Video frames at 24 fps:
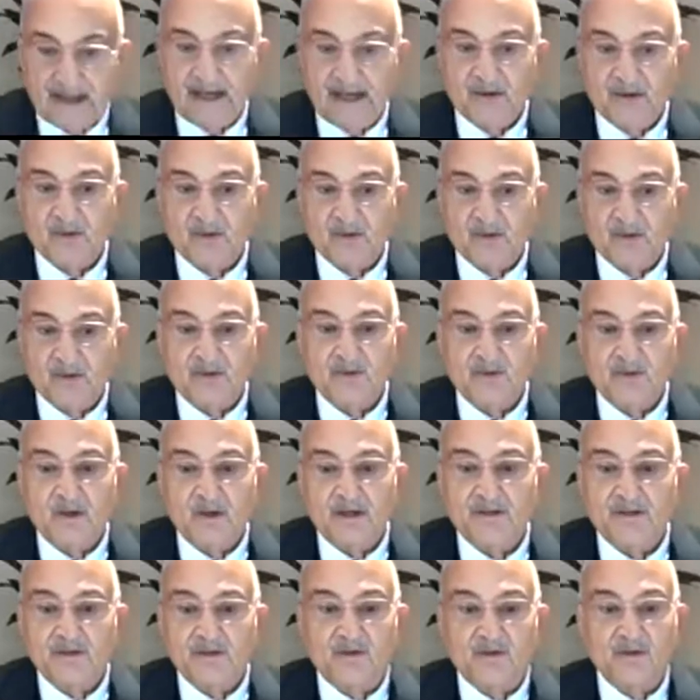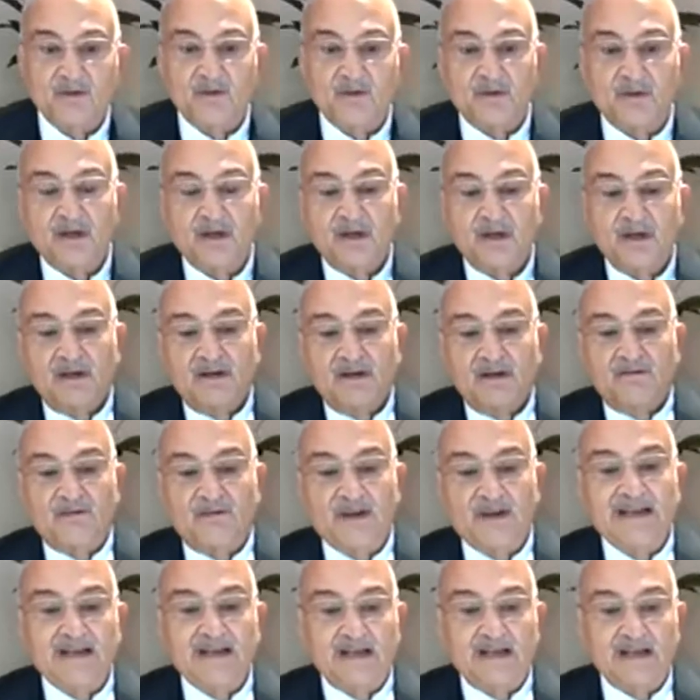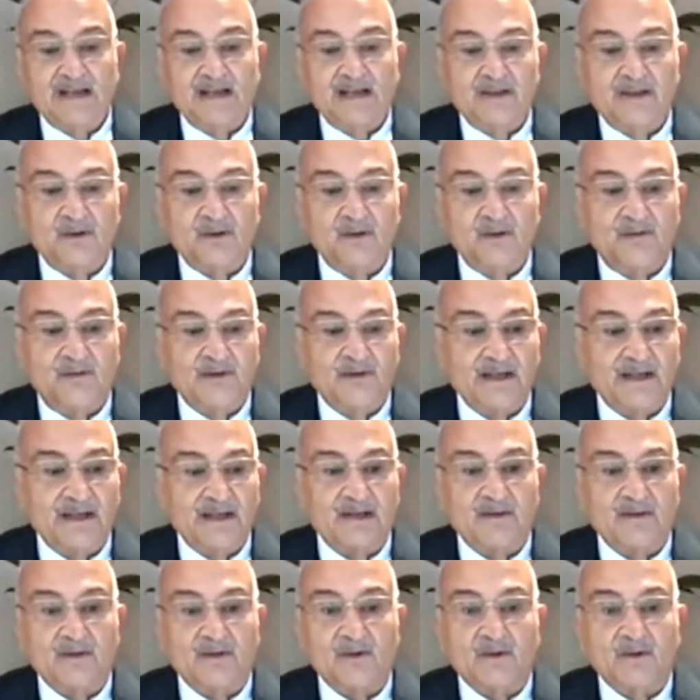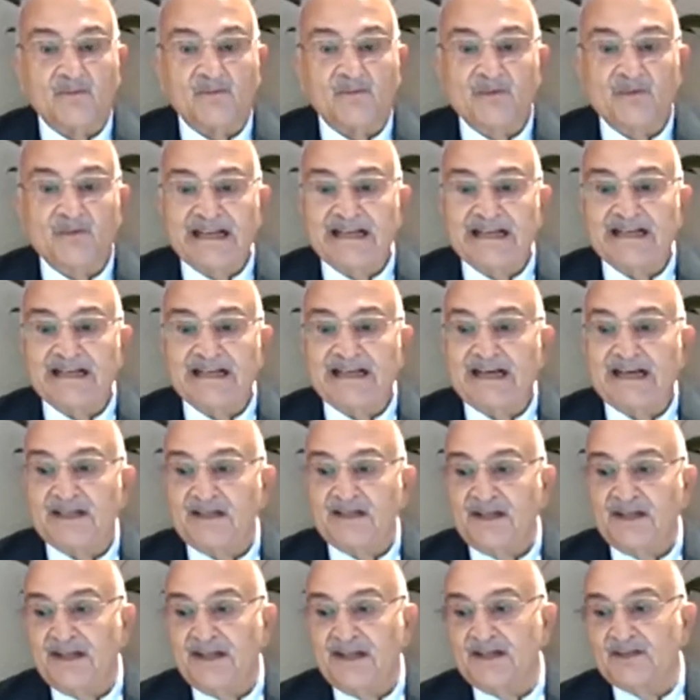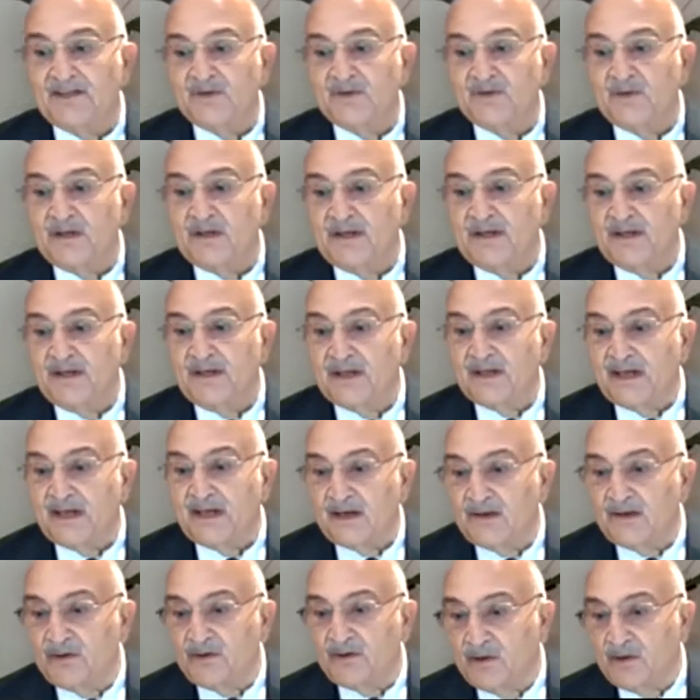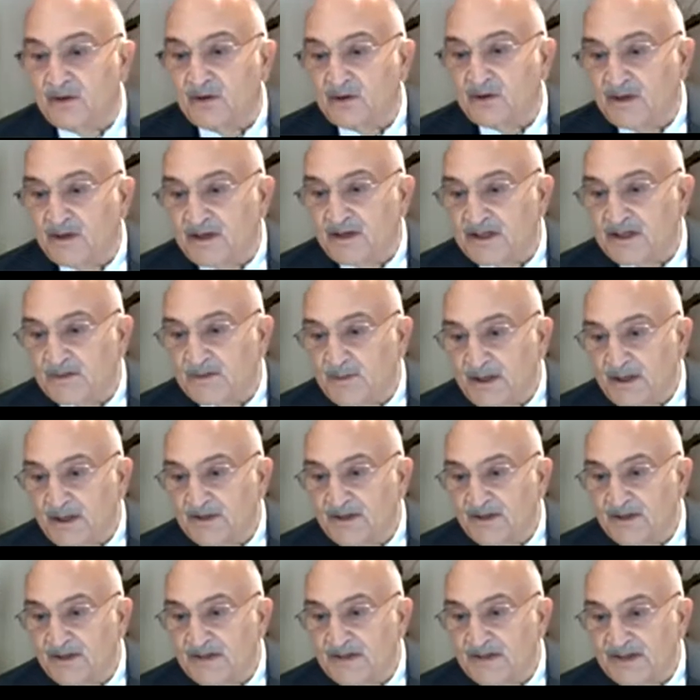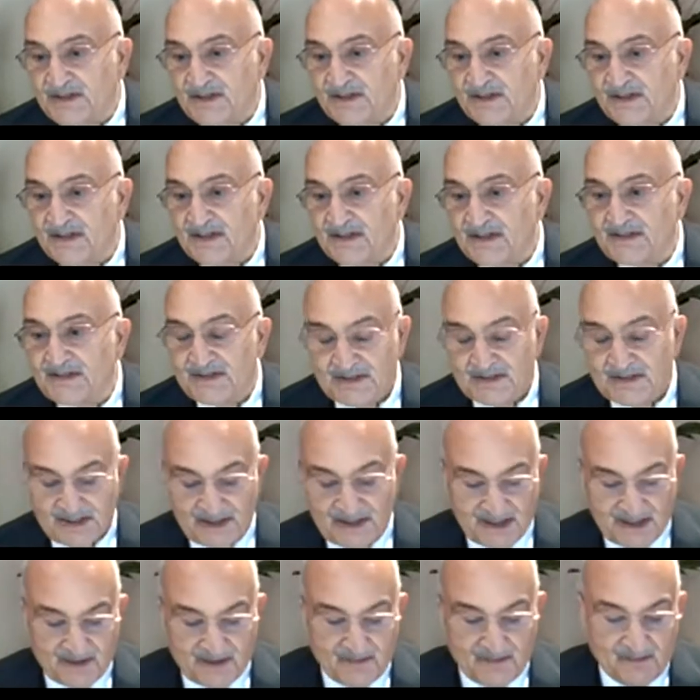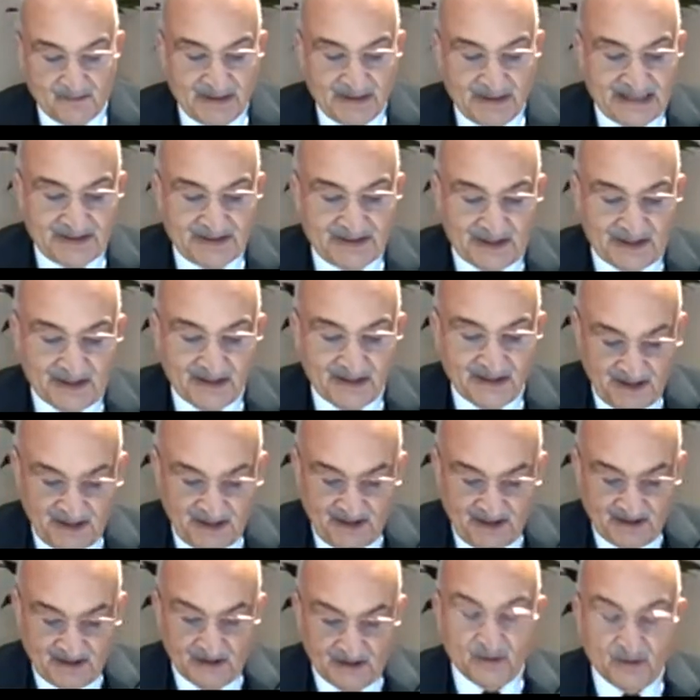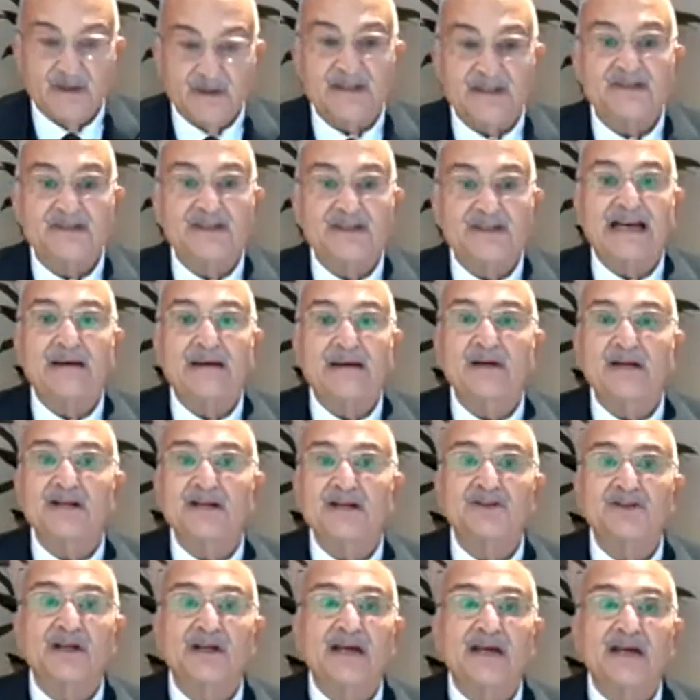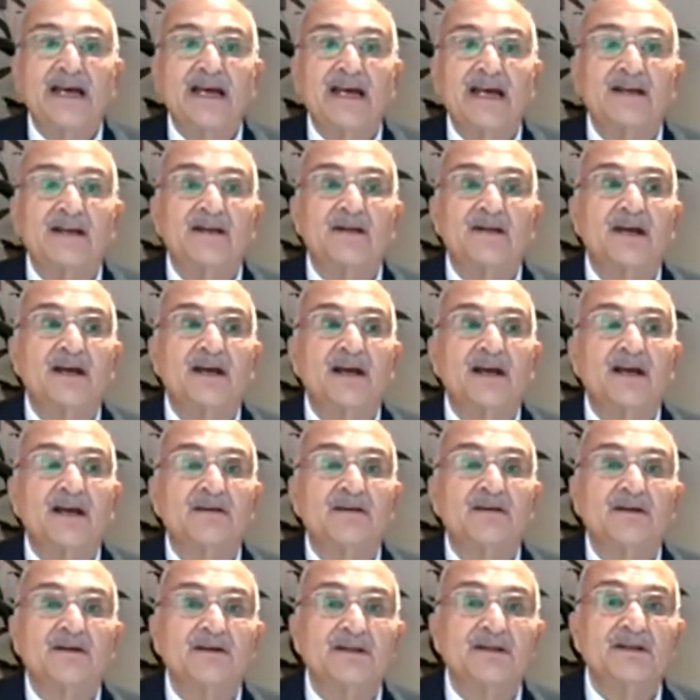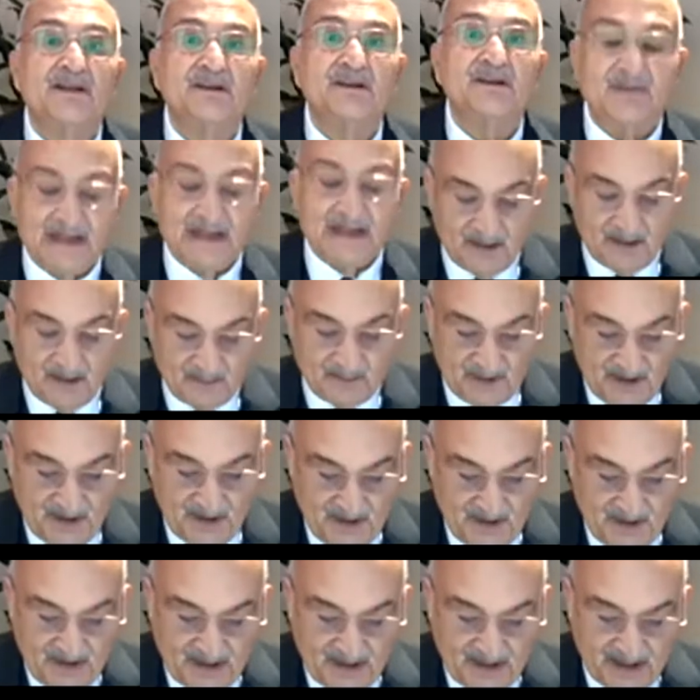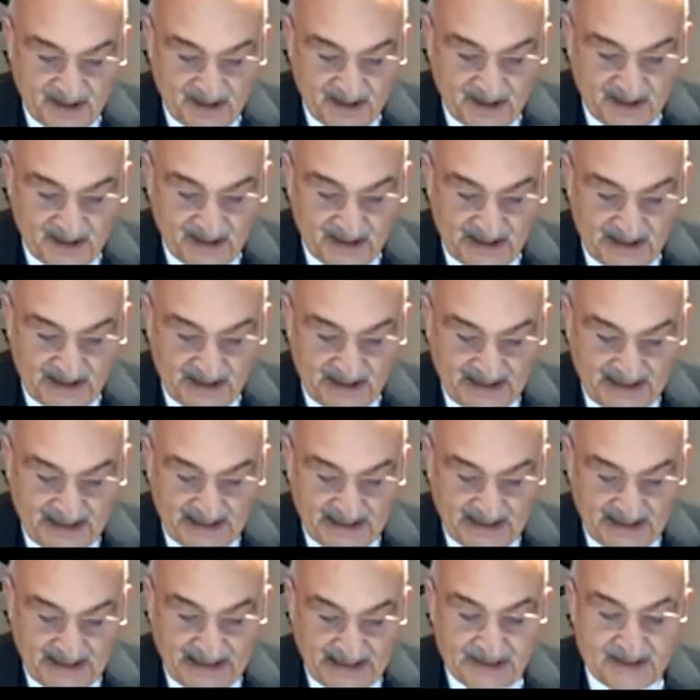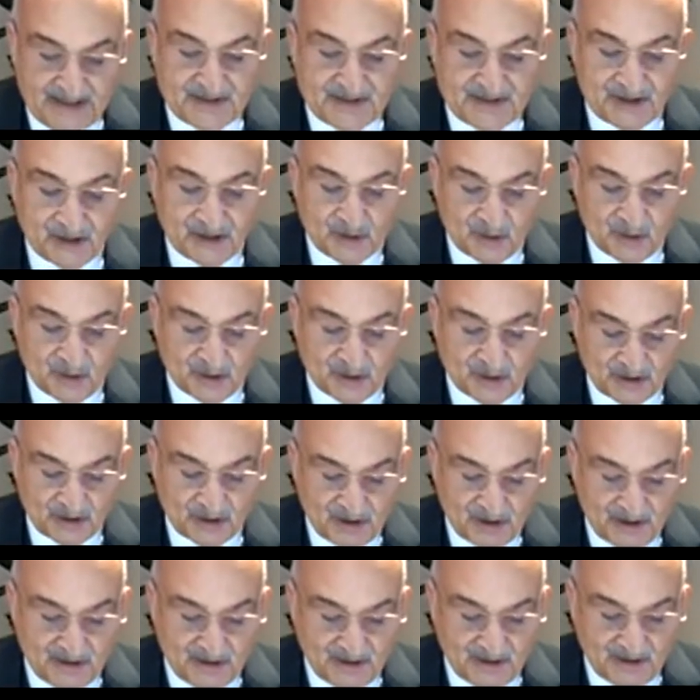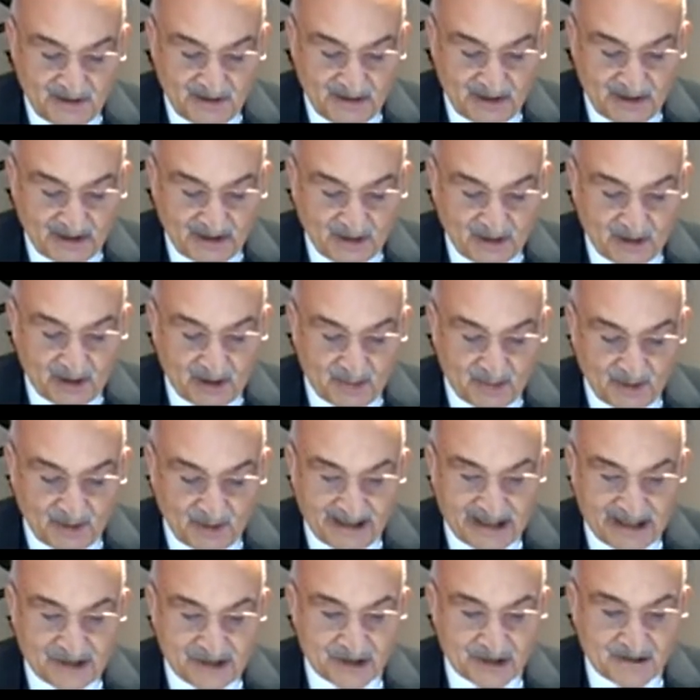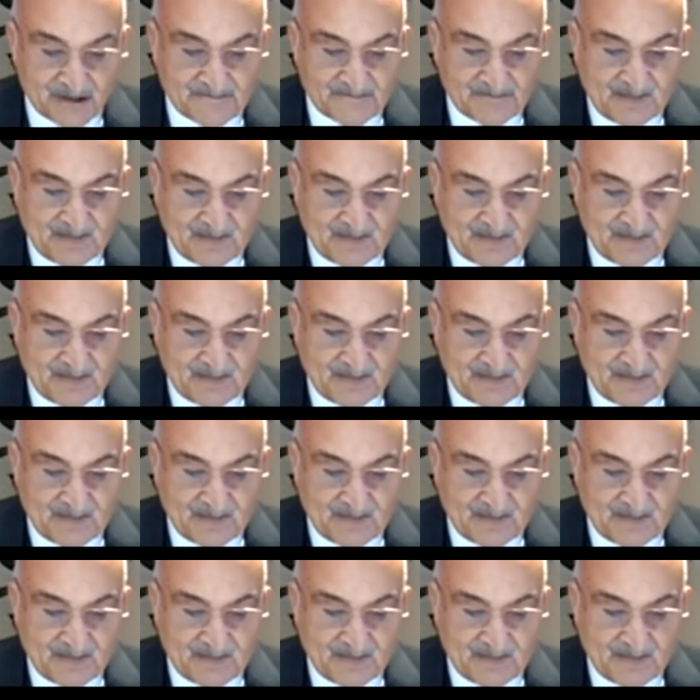I would want to feel that you feel completely at ease with your correspondence in this meeting to establish and develop institutional cooperation.